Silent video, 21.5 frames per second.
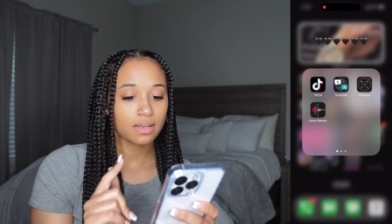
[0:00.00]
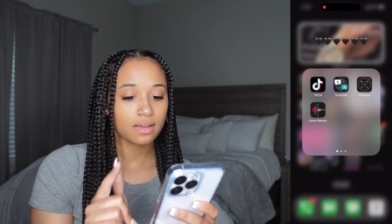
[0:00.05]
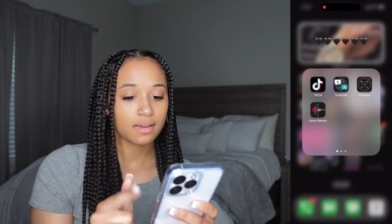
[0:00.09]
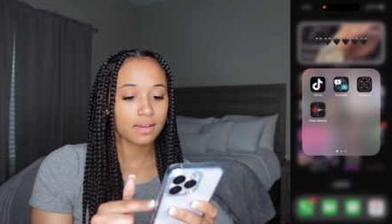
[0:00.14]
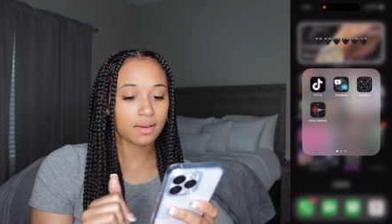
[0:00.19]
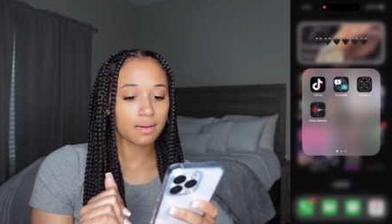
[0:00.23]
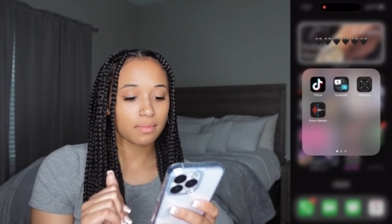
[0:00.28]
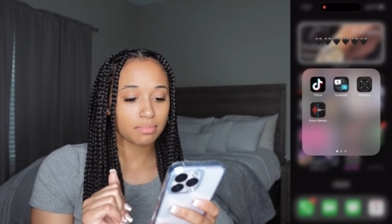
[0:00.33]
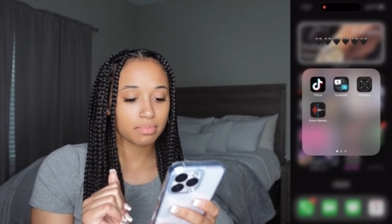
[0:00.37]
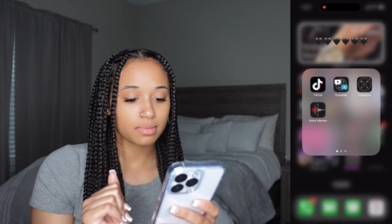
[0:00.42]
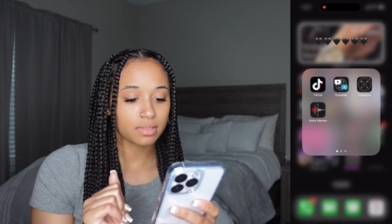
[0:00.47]

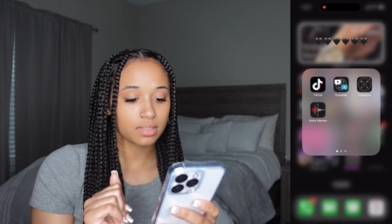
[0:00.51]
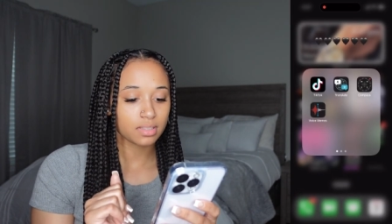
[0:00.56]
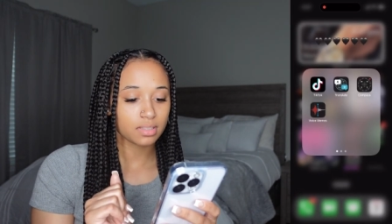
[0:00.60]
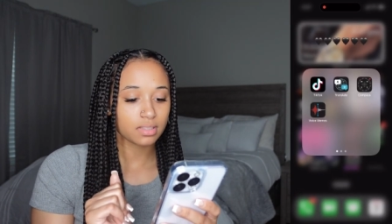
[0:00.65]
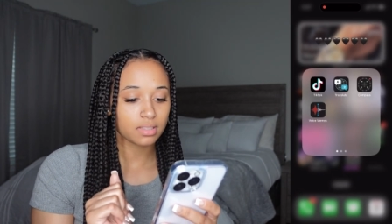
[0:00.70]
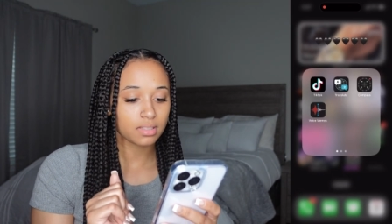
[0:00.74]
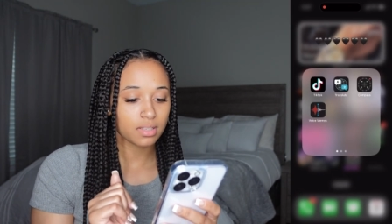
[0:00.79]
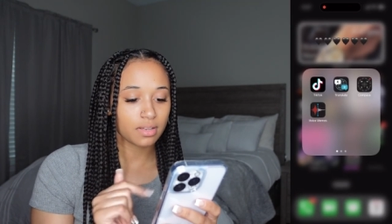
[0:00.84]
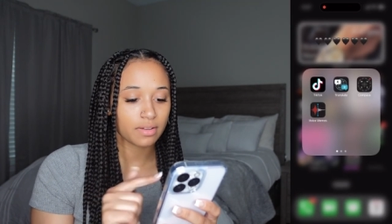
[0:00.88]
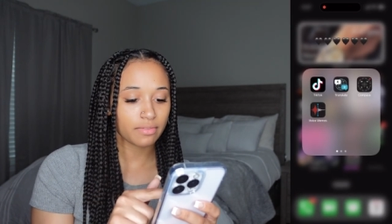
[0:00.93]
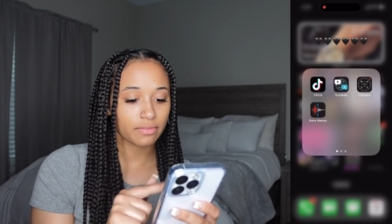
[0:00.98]

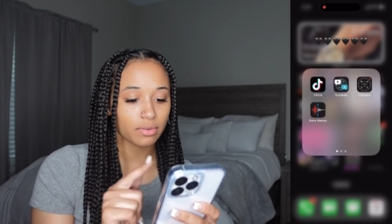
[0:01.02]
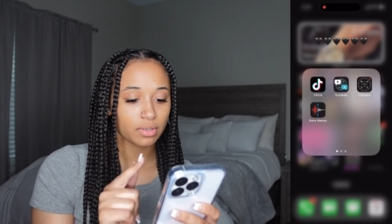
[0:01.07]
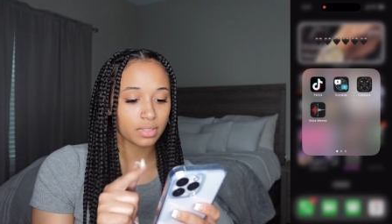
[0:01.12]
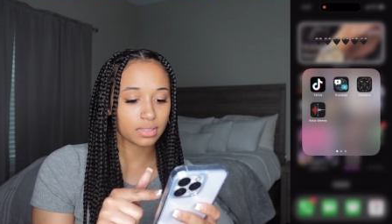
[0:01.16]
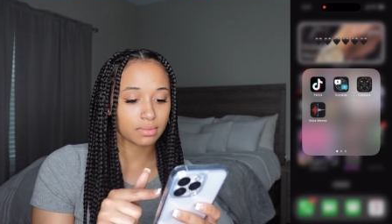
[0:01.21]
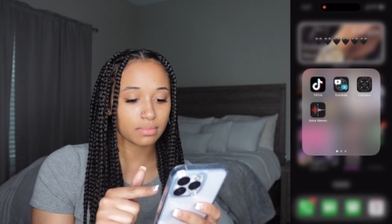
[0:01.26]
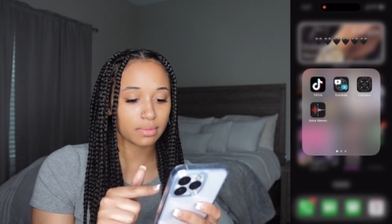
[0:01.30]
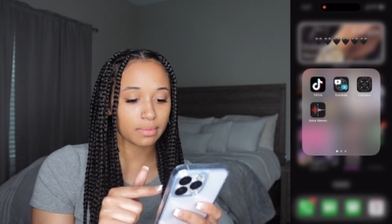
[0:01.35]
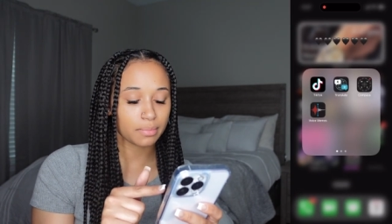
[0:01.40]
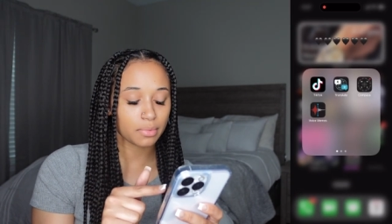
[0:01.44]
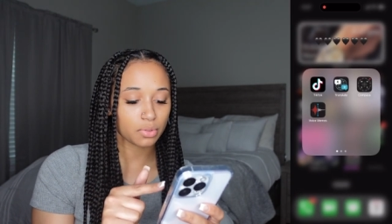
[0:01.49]
Compass, Voice
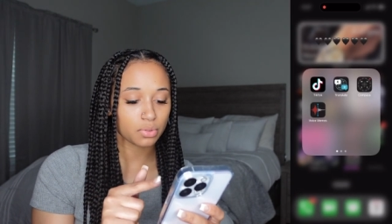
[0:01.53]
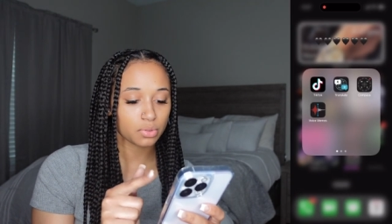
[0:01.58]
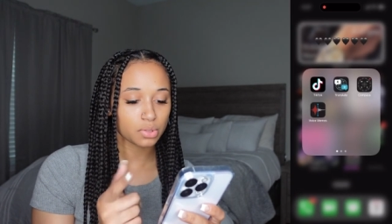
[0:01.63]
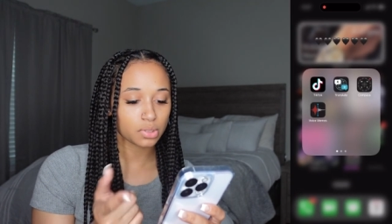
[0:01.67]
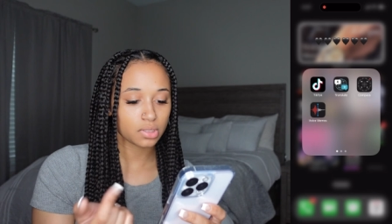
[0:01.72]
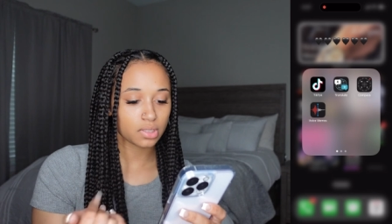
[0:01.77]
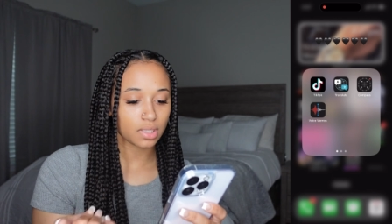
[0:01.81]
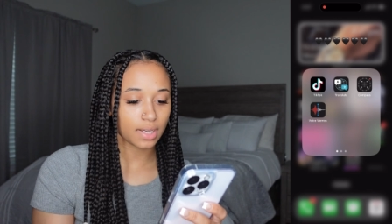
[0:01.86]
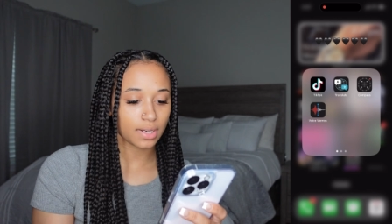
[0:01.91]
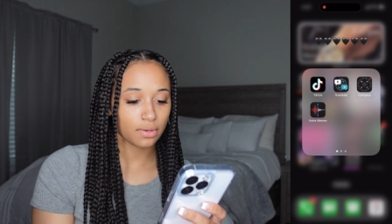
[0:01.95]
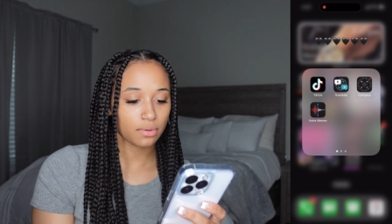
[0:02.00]
Memos.
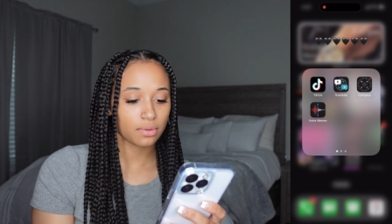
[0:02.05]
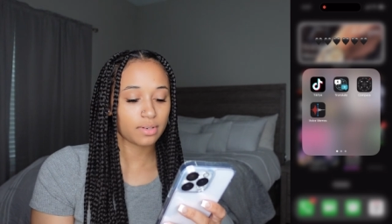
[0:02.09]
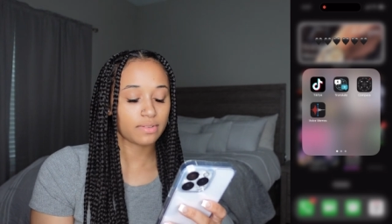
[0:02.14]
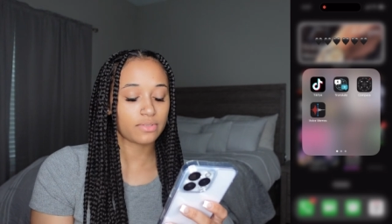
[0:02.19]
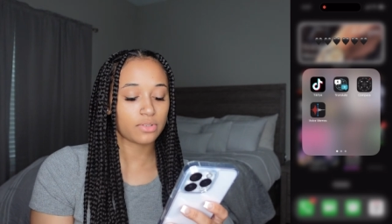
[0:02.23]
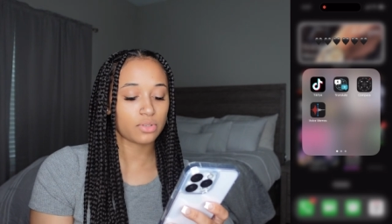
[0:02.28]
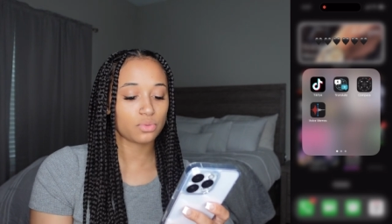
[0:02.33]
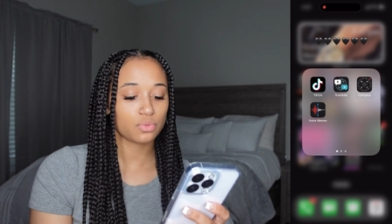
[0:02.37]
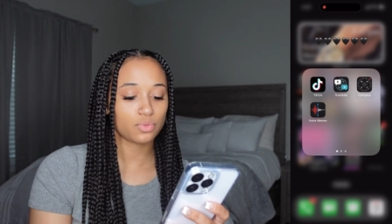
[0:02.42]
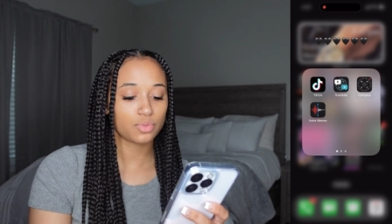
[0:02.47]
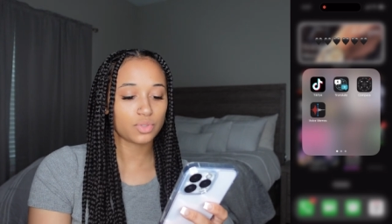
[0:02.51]
I don't even
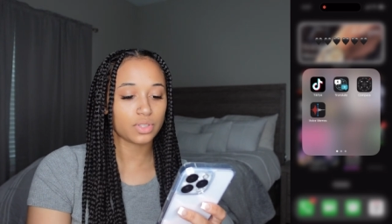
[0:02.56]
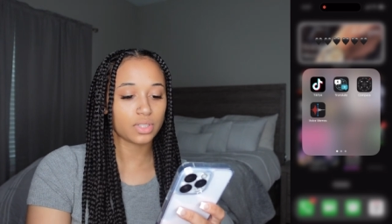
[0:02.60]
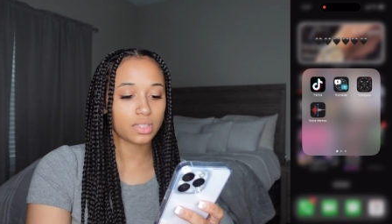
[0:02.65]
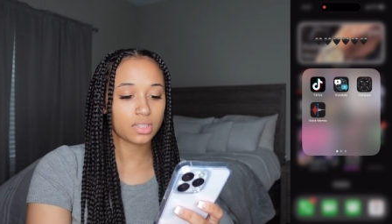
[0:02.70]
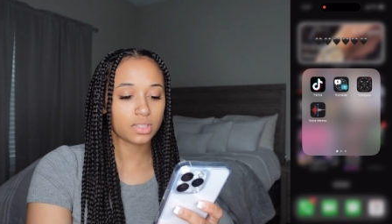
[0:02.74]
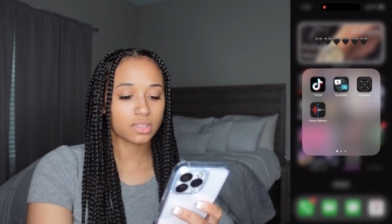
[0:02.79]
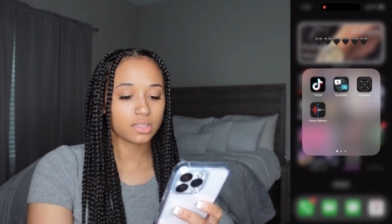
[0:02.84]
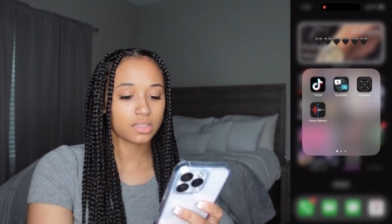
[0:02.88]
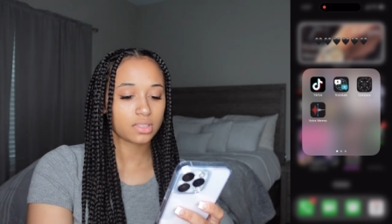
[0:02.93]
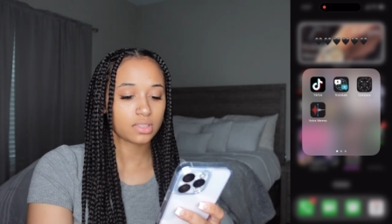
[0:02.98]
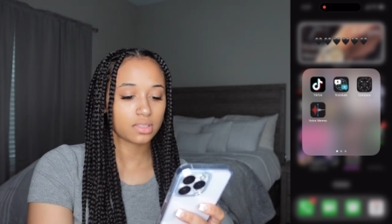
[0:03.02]
use
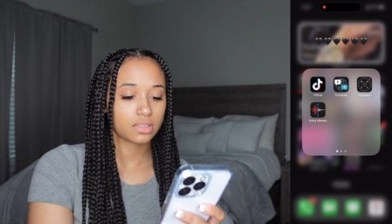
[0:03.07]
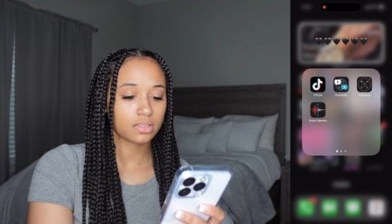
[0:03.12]
this.